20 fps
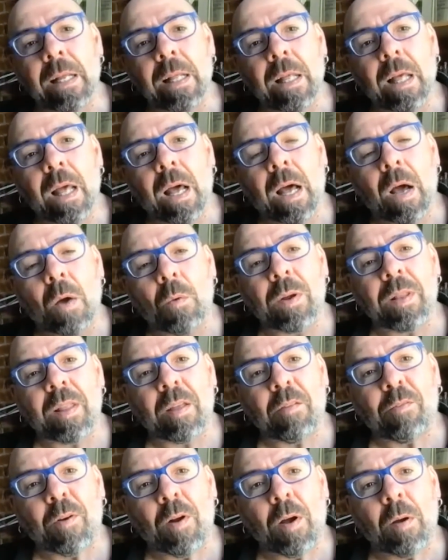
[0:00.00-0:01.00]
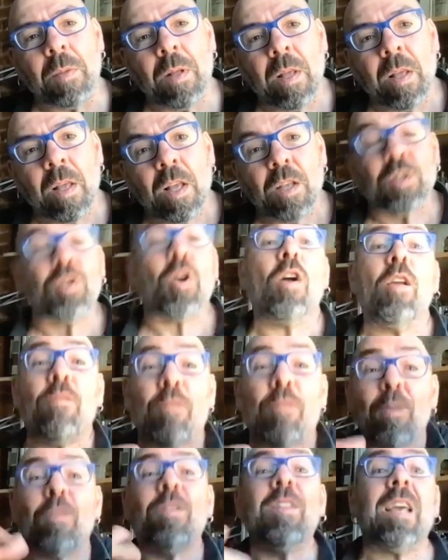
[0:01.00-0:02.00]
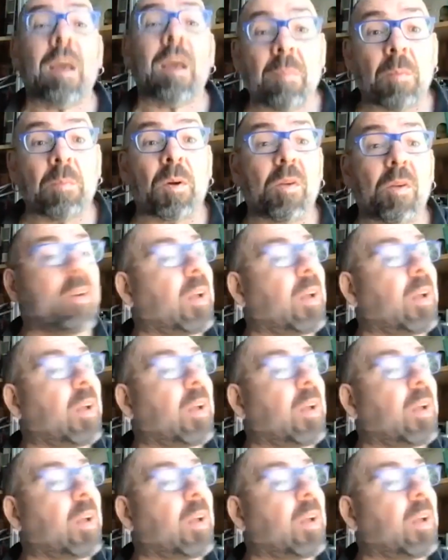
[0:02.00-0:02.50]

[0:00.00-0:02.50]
where they're from. So if you think I'm a Puerto Rican,